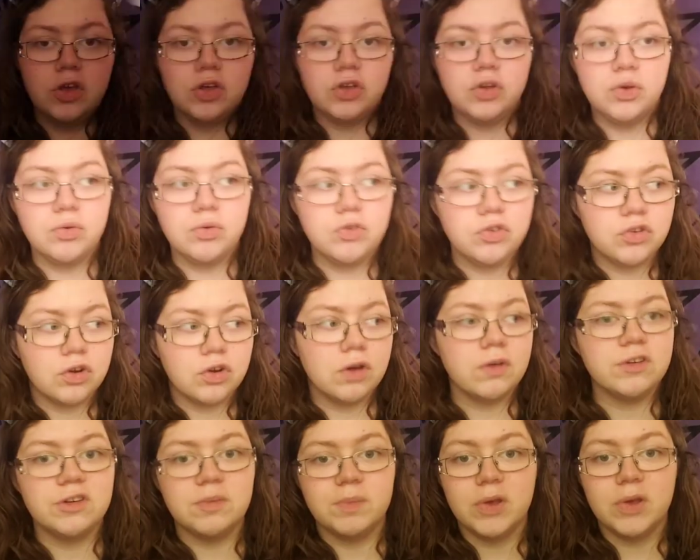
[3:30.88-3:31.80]
You
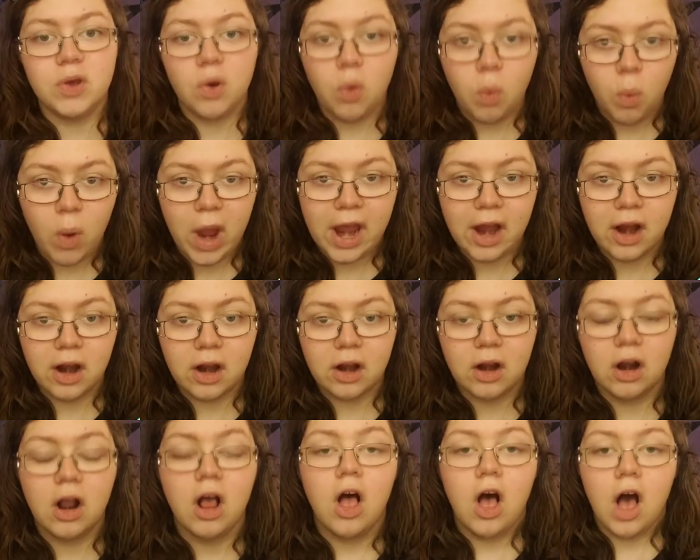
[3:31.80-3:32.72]
deserve to be
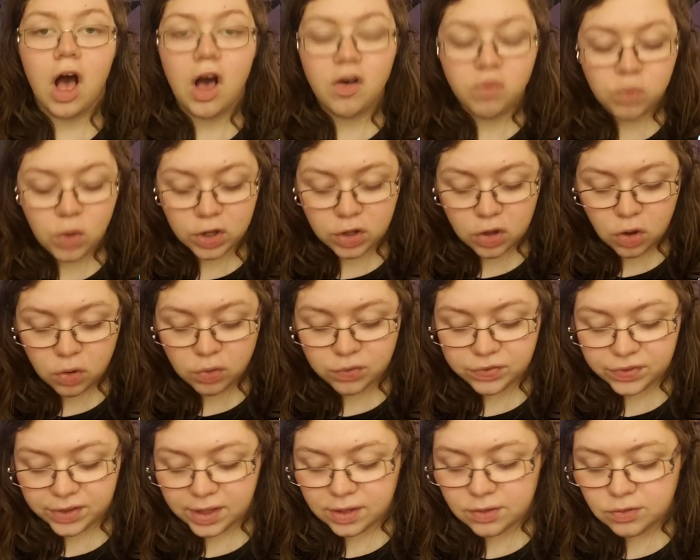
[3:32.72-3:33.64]
aware of what
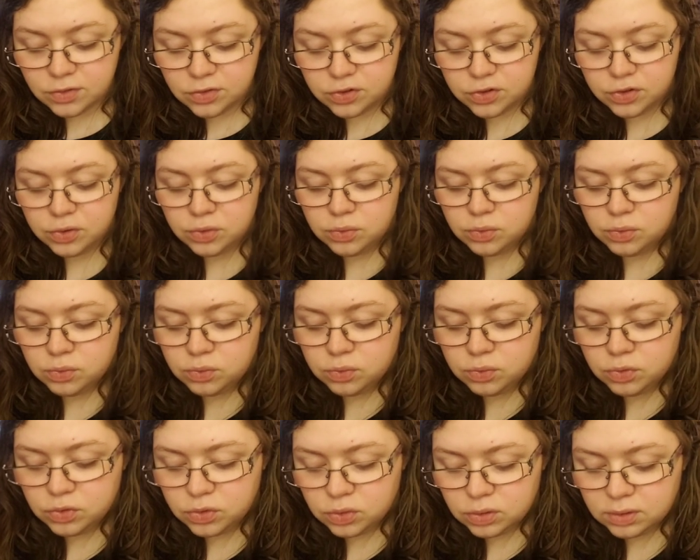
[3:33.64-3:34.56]
goes into
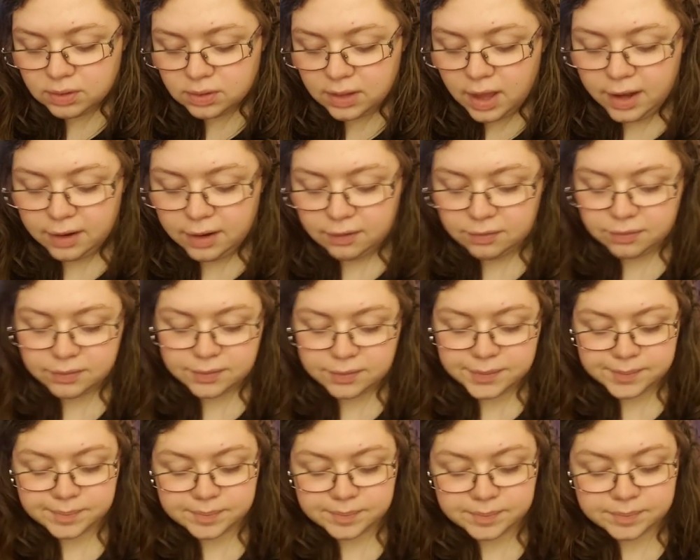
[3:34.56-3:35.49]
your life.
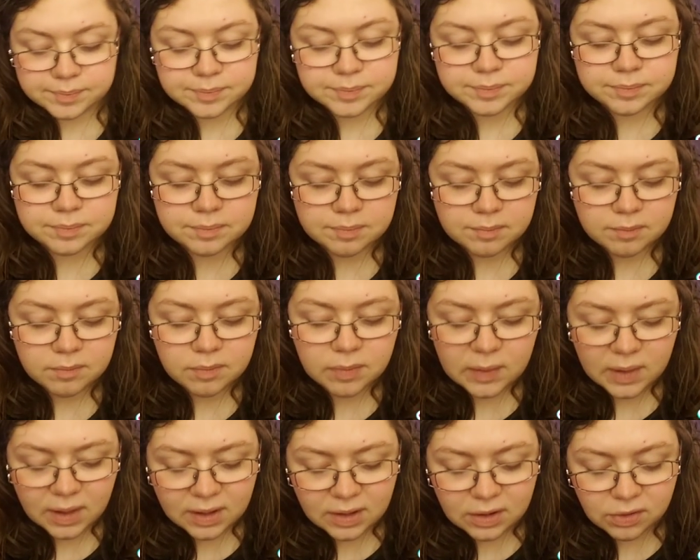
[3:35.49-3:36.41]

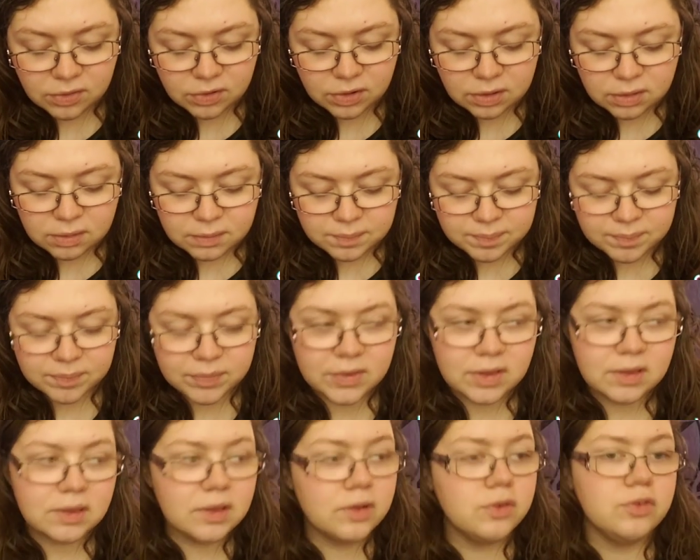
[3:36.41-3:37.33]
There's a
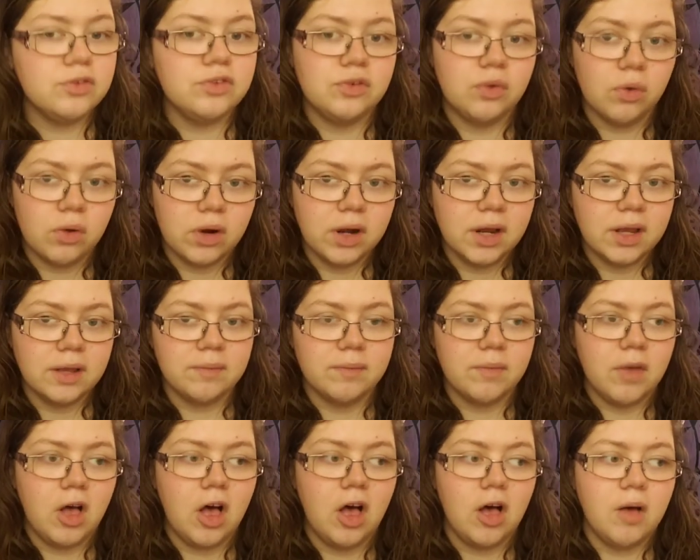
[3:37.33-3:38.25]
little story
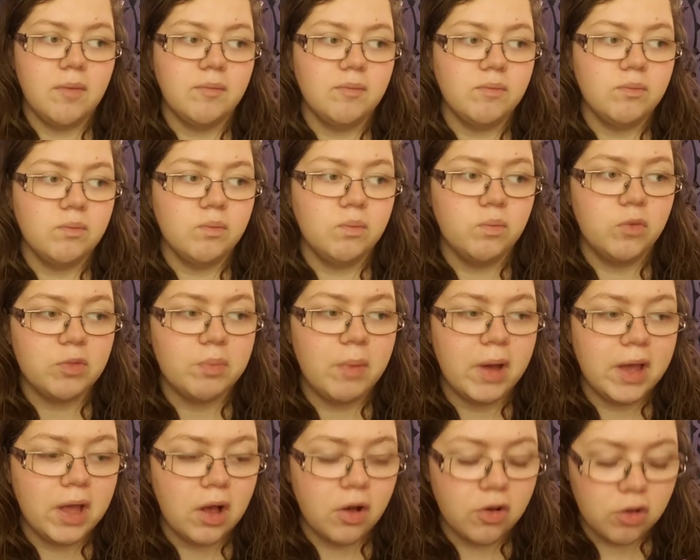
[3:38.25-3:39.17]
with
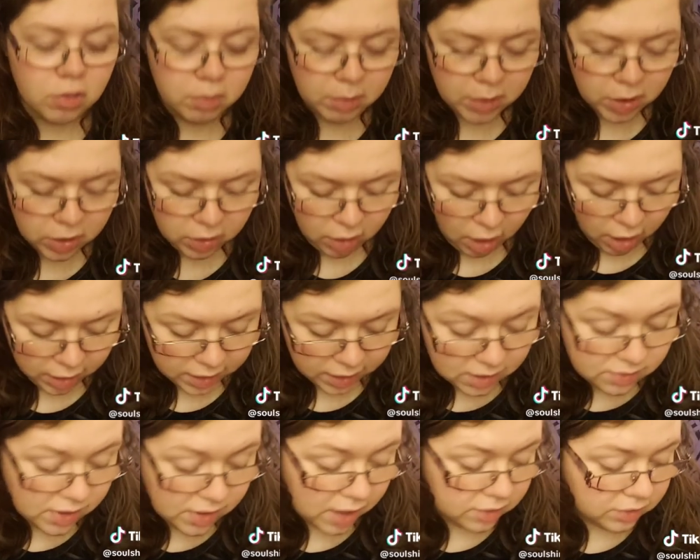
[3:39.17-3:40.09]
my Uncle Murdoch.
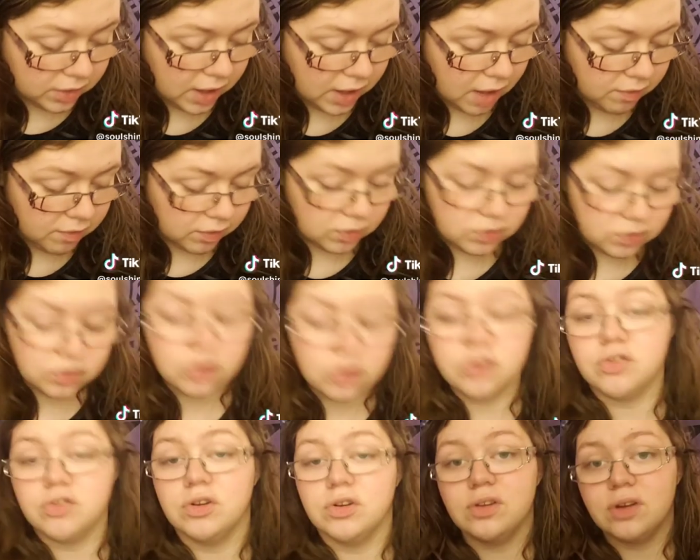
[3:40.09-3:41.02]
He's actually having
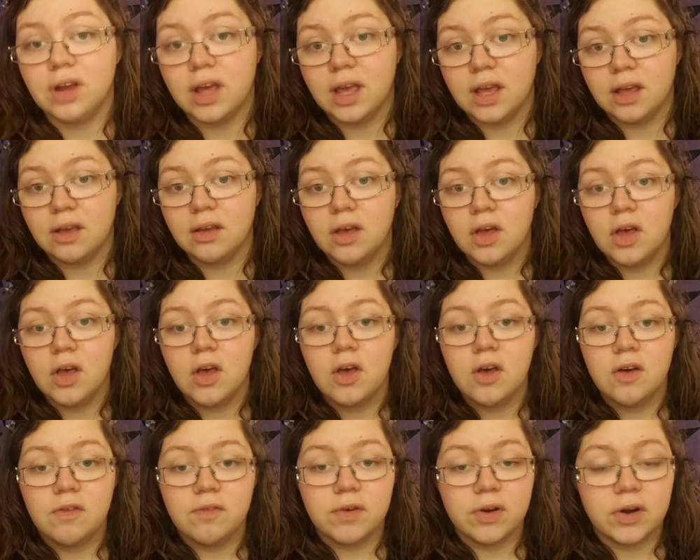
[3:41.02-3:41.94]
surgery today
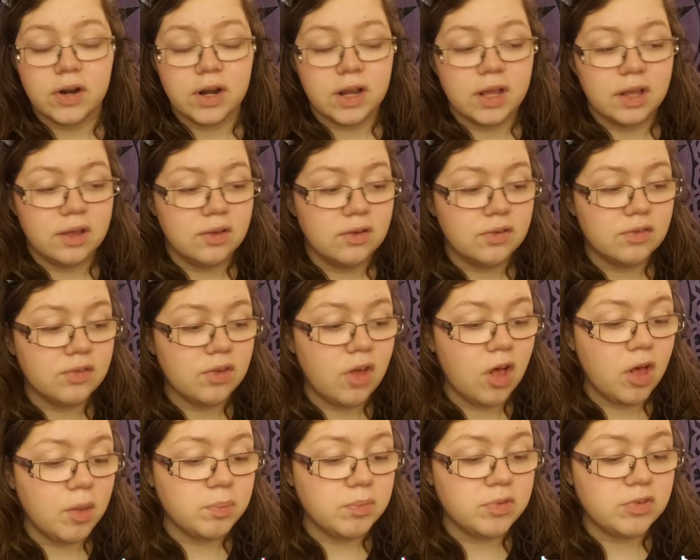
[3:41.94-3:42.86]
for his
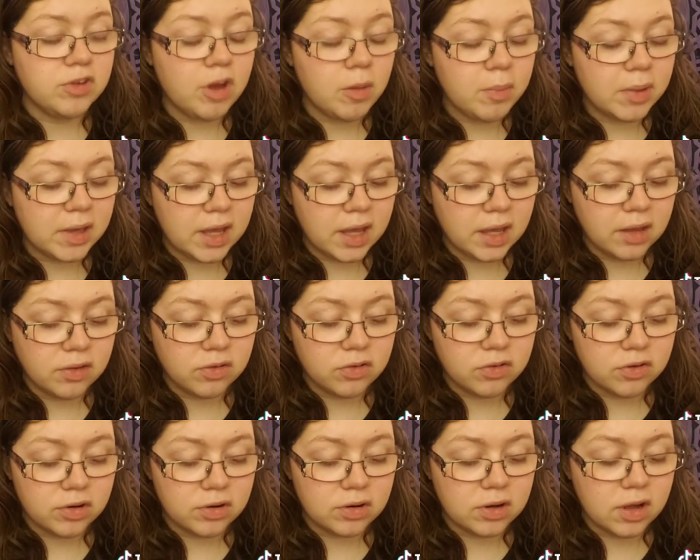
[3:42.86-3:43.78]
stomach
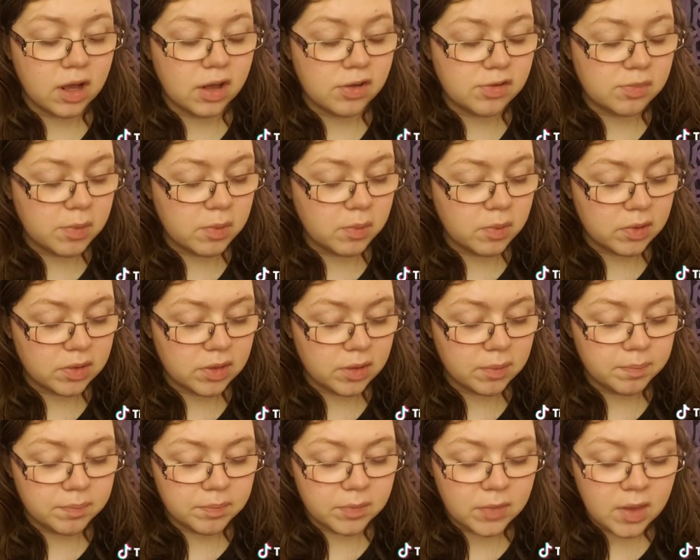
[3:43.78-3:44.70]
cancer. God's be with
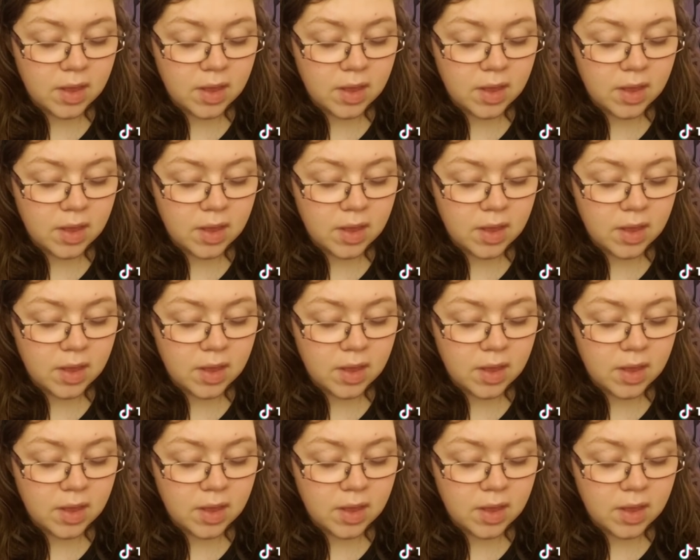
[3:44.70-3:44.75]
him.